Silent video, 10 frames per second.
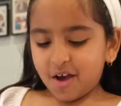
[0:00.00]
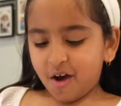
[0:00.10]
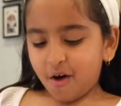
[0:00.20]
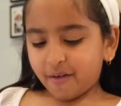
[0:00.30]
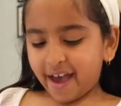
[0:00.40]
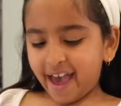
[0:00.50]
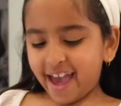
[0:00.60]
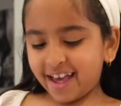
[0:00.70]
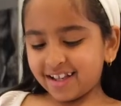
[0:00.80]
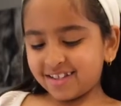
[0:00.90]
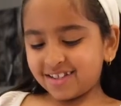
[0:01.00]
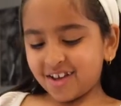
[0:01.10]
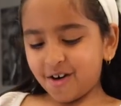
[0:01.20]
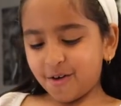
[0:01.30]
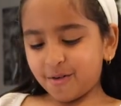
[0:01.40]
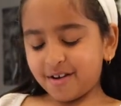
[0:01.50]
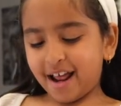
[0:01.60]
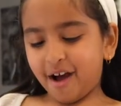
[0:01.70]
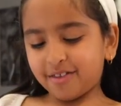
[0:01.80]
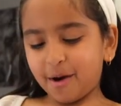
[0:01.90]
Okay, so
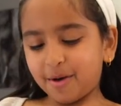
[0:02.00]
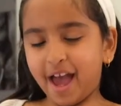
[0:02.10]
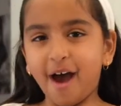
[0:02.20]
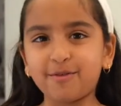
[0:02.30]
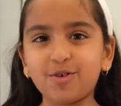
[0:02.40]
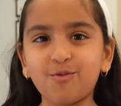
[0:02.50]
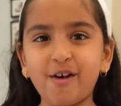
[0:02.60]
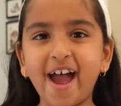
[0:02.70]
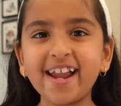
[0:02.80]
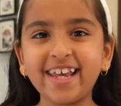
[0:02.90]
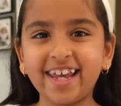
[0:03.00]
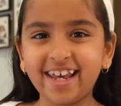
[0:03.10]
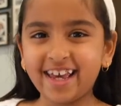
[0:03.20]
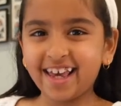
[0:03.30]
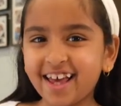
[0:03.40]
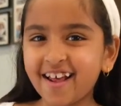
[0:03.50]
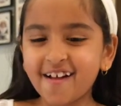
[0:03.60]
now that we have it ready,